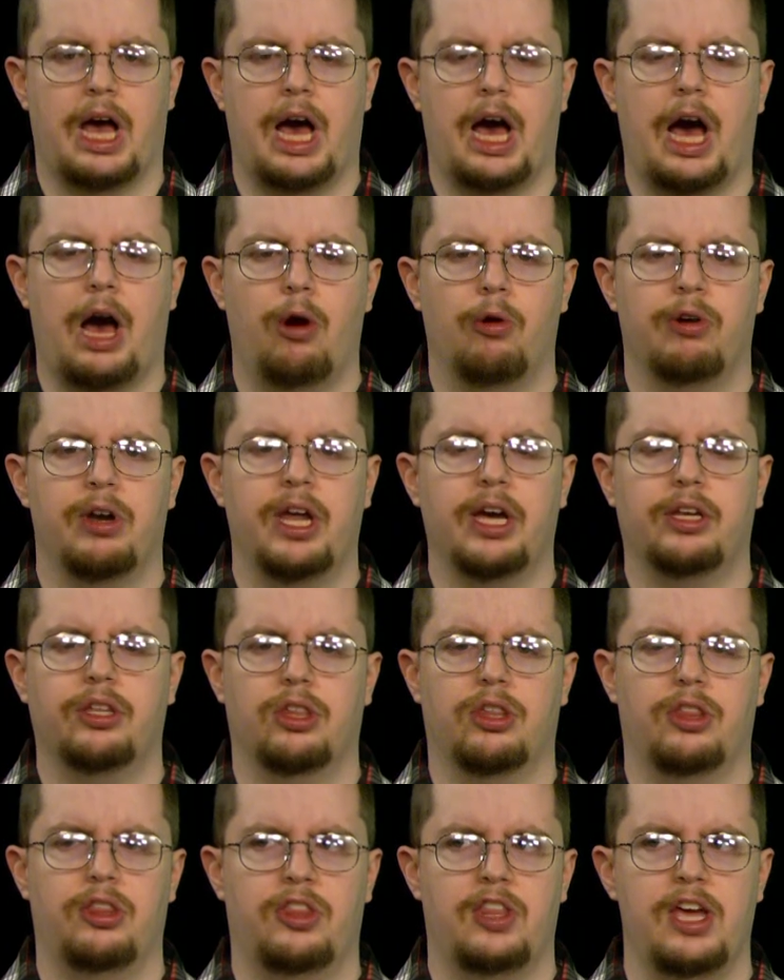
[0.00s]
Our
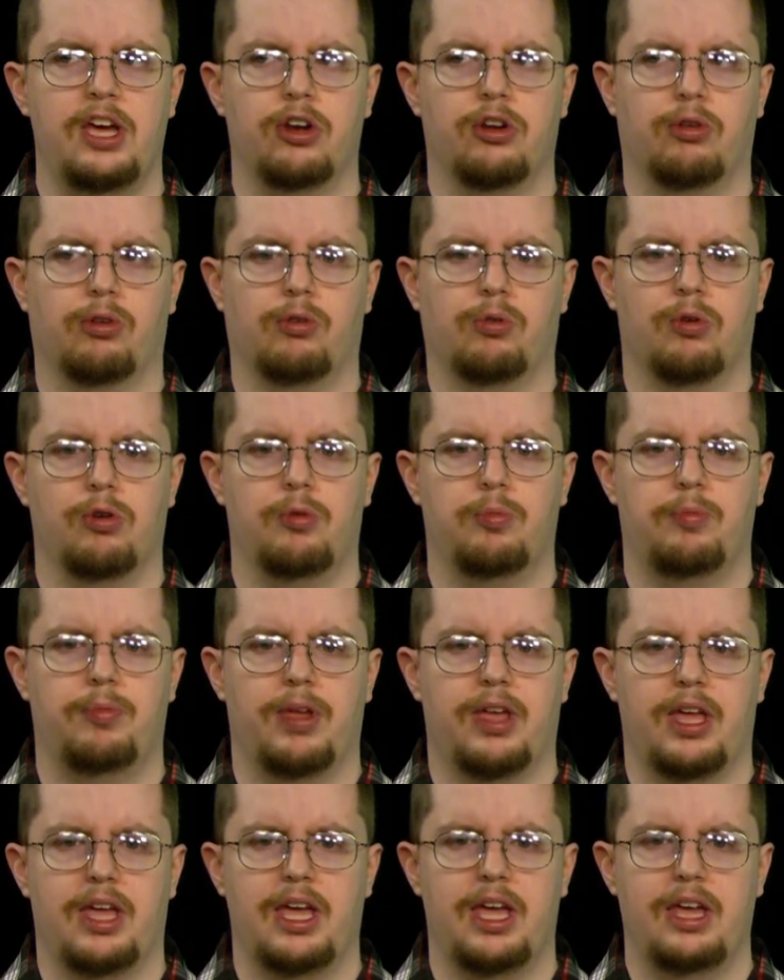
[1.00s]
next theater group
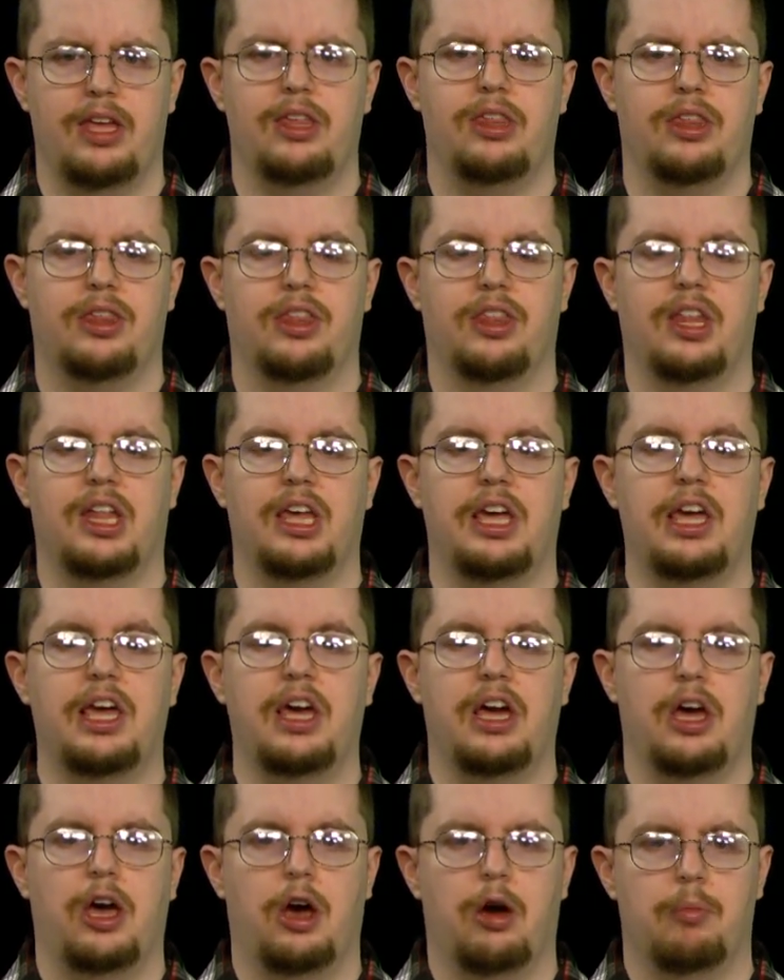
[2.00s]
is the
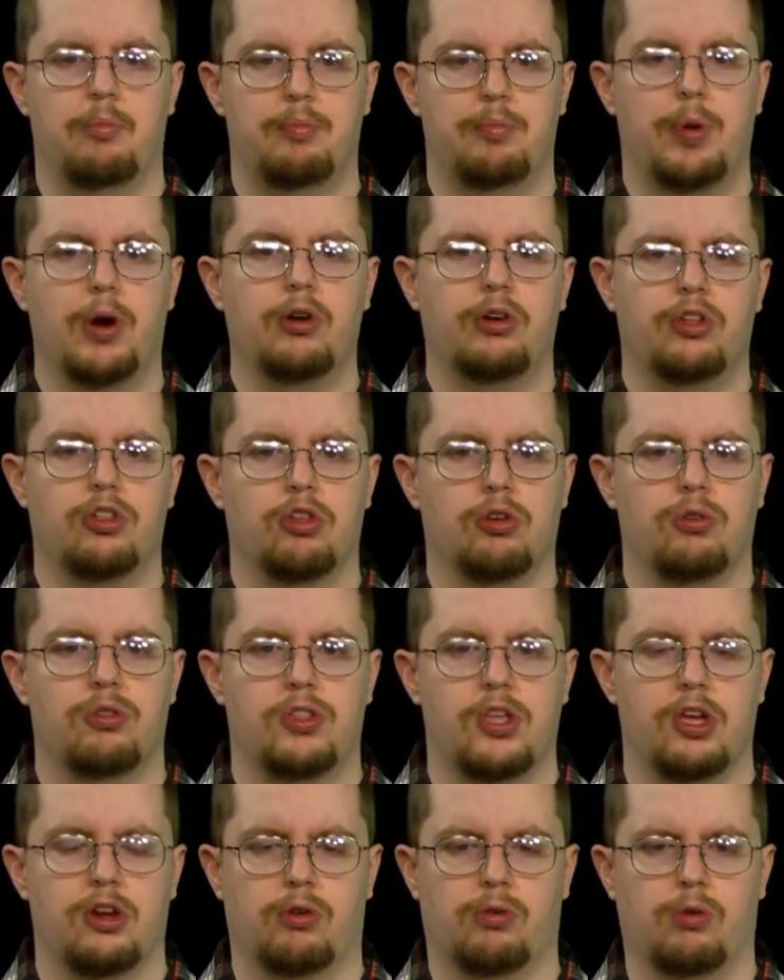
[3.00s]
Berkshire
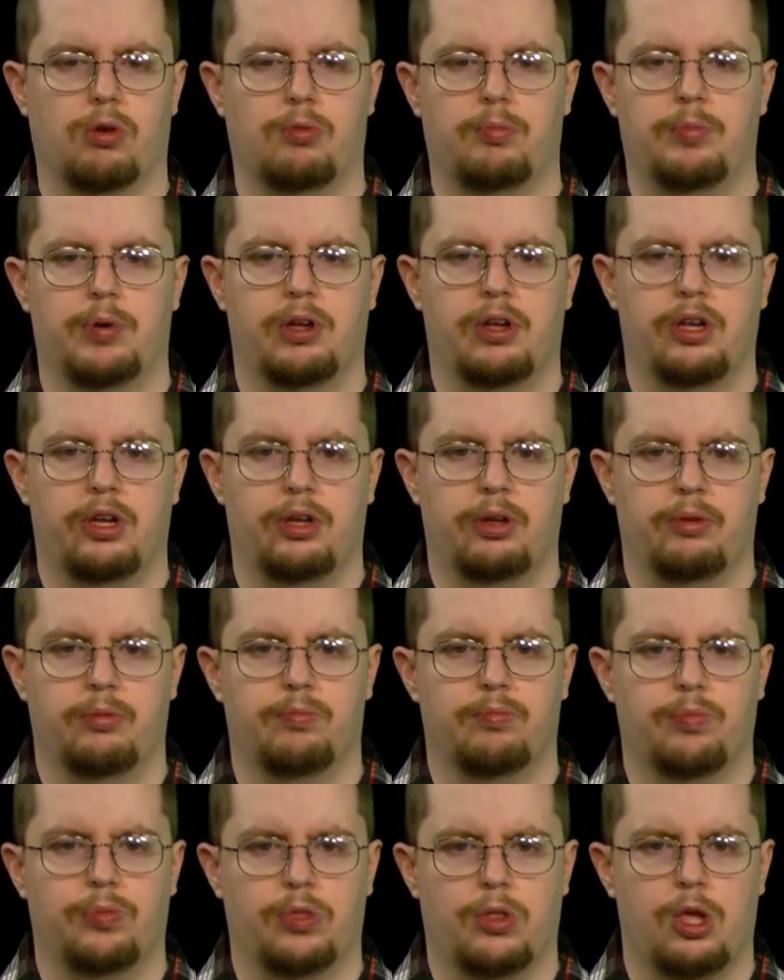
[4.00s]
Theater Group,
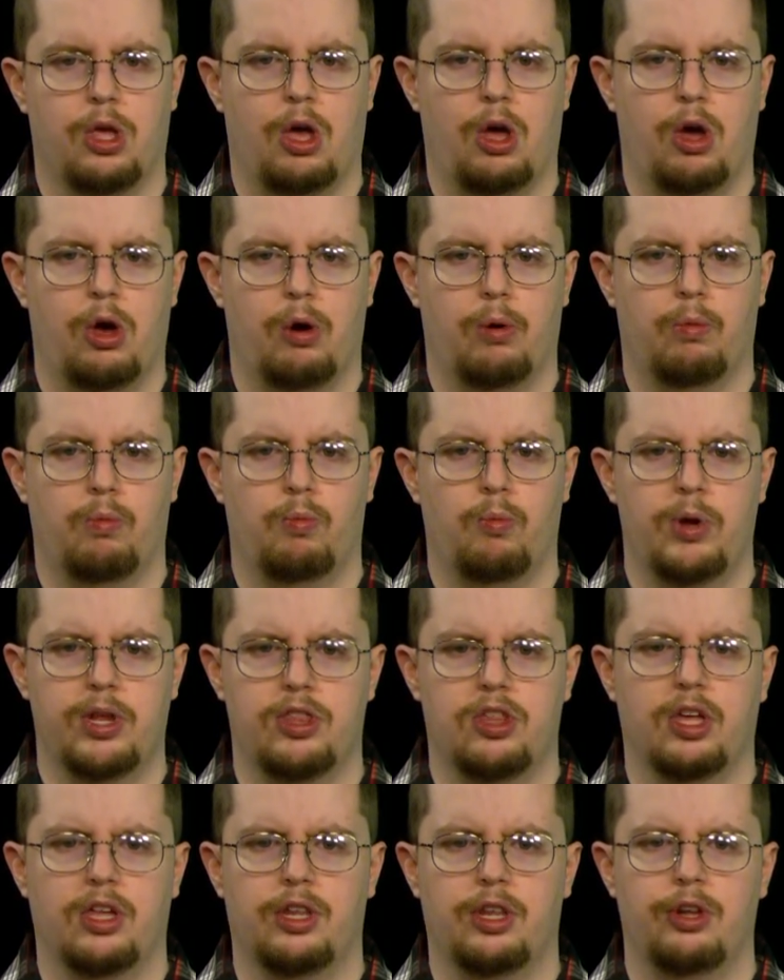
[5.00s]

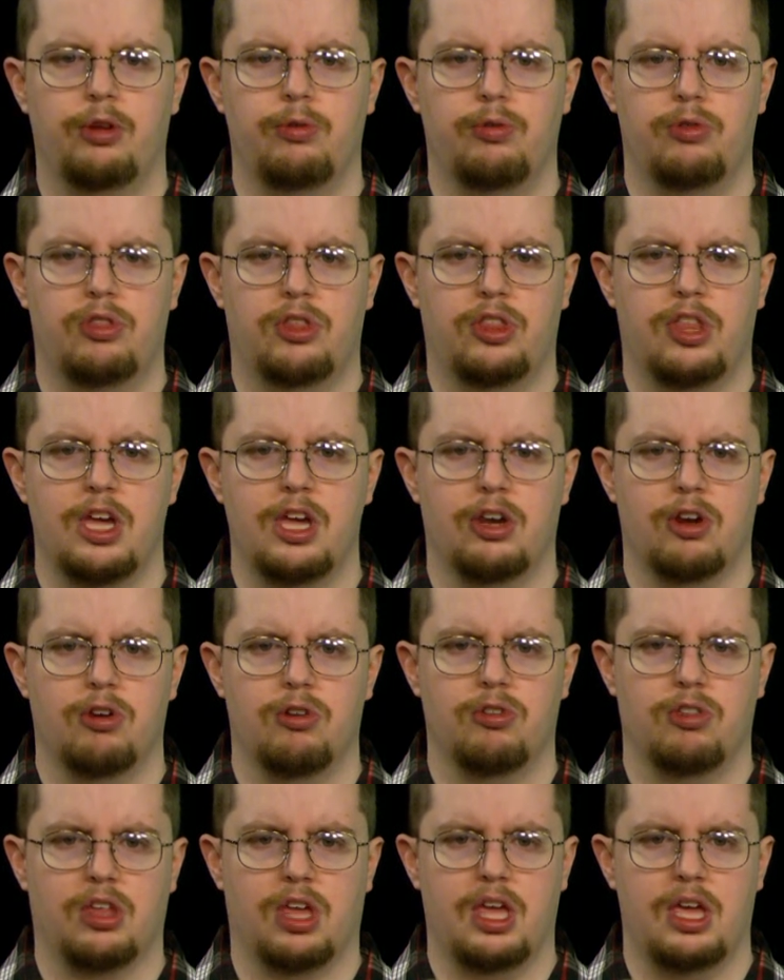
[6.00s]
which includes
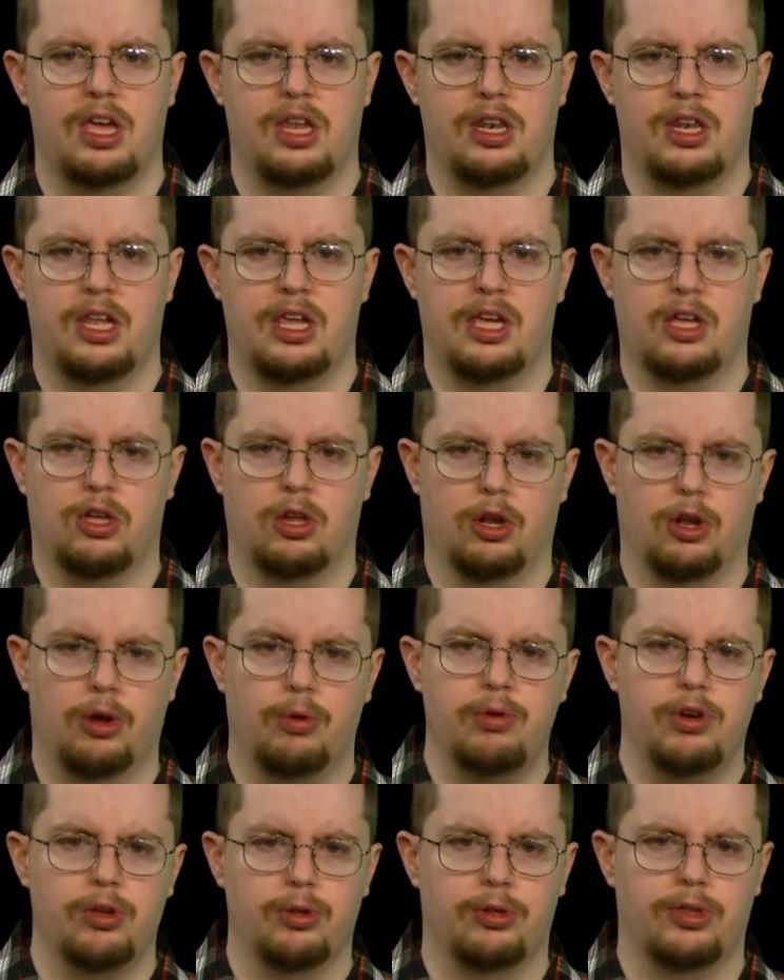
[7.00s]
theaters in the
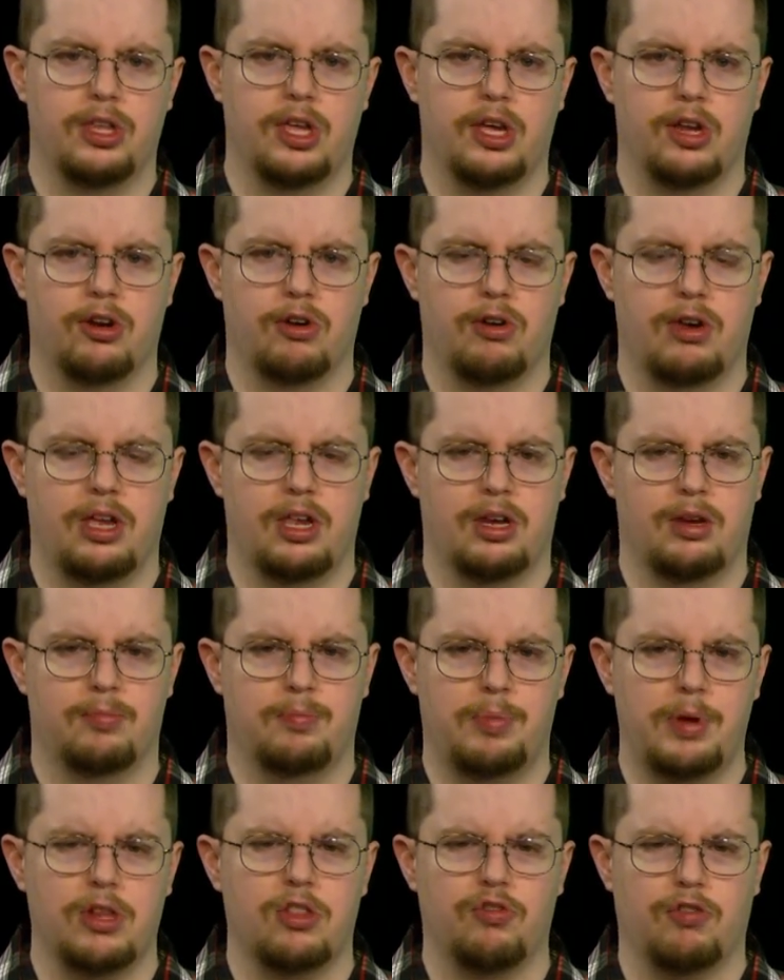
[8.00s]
Colonial Theater in
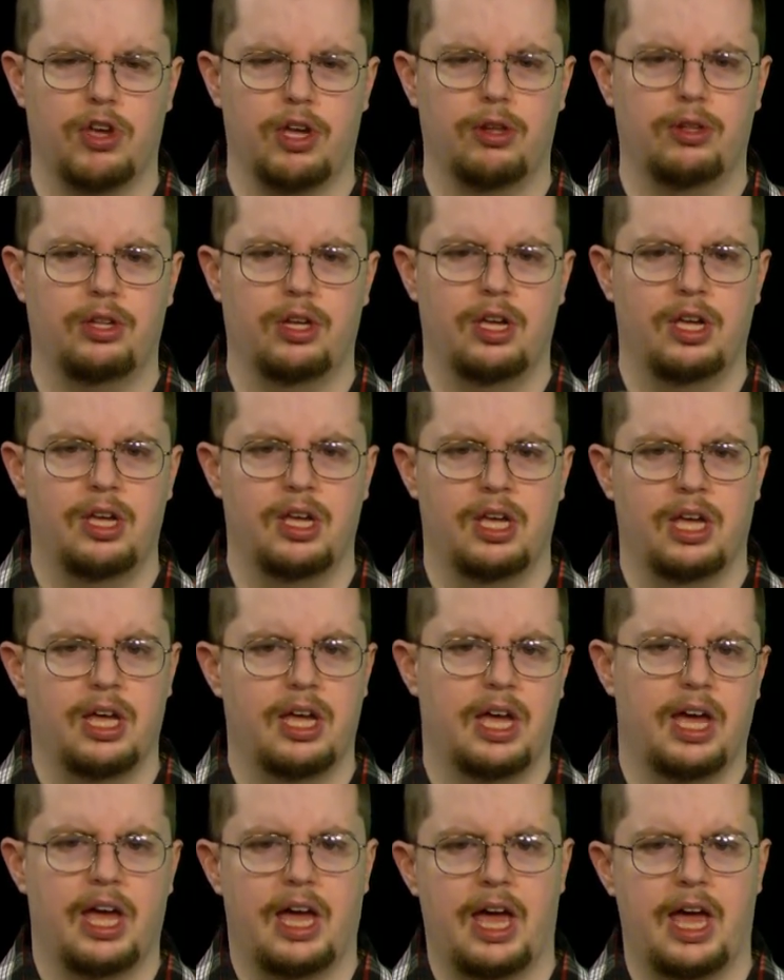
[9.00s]
Pittsfield
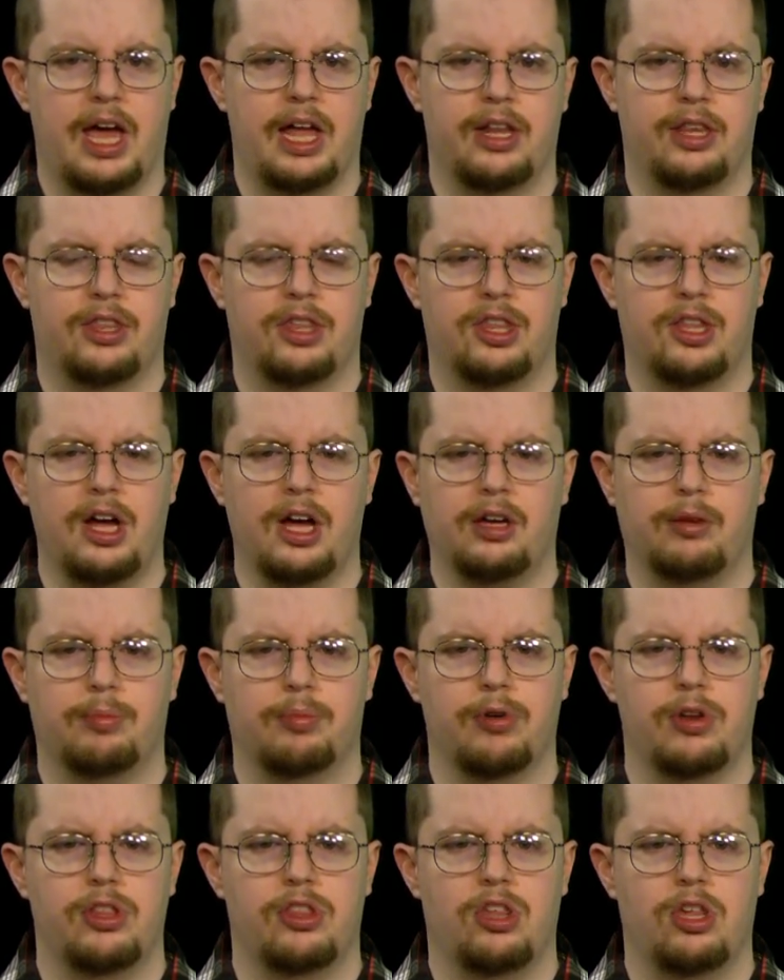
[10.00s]
and
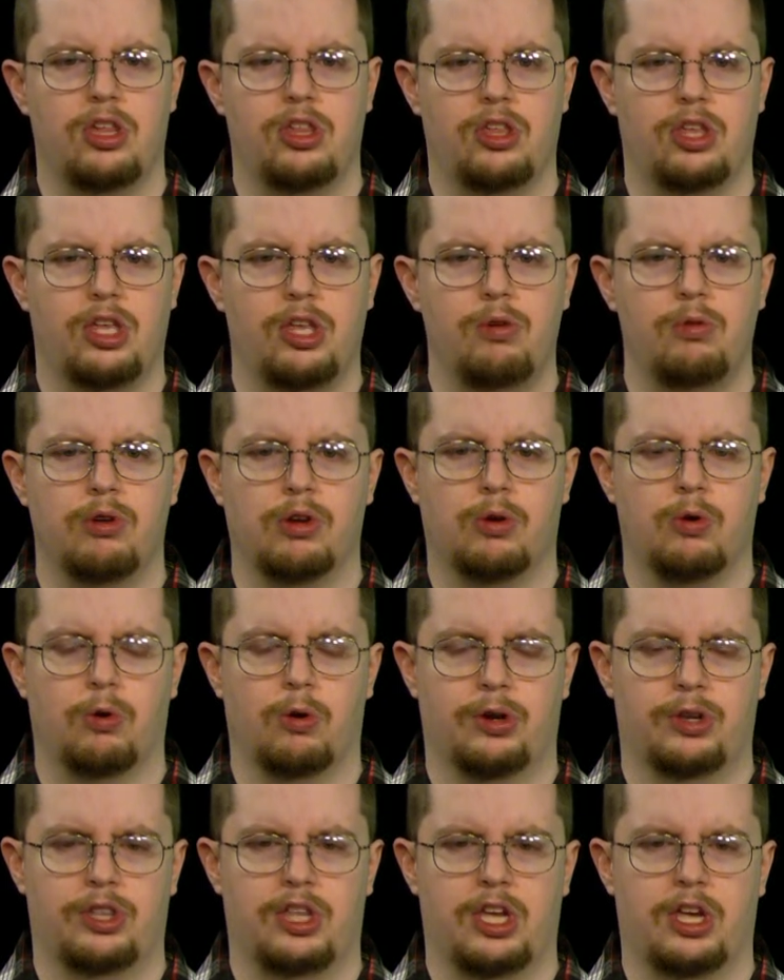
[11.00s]
Stockbridge's
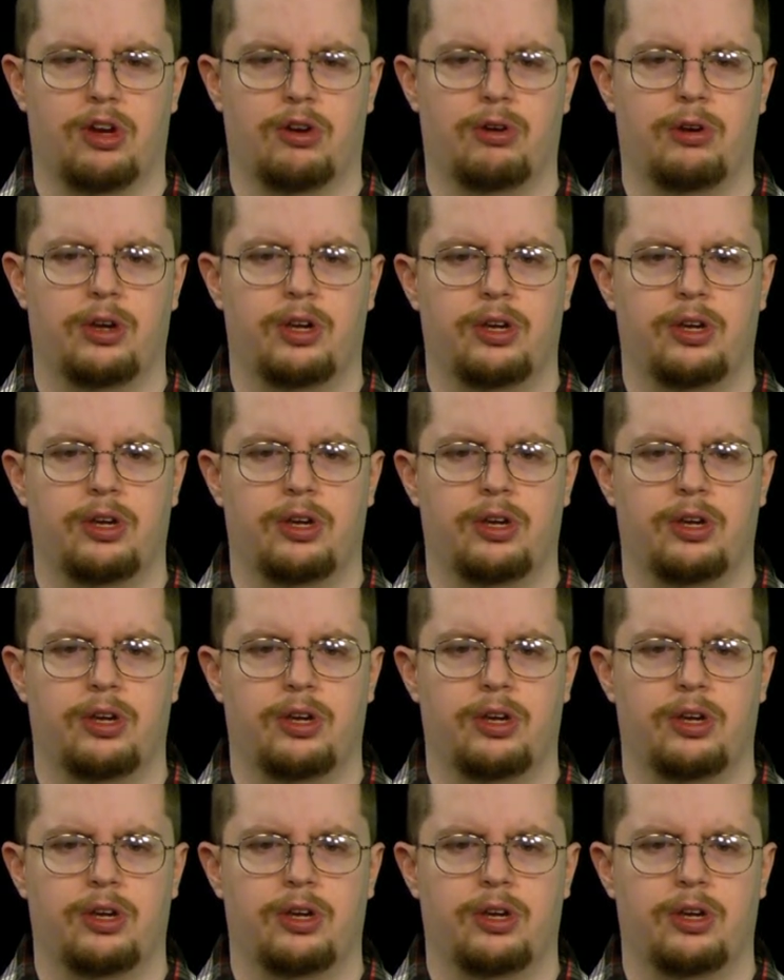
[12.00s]
Unicorn Theater.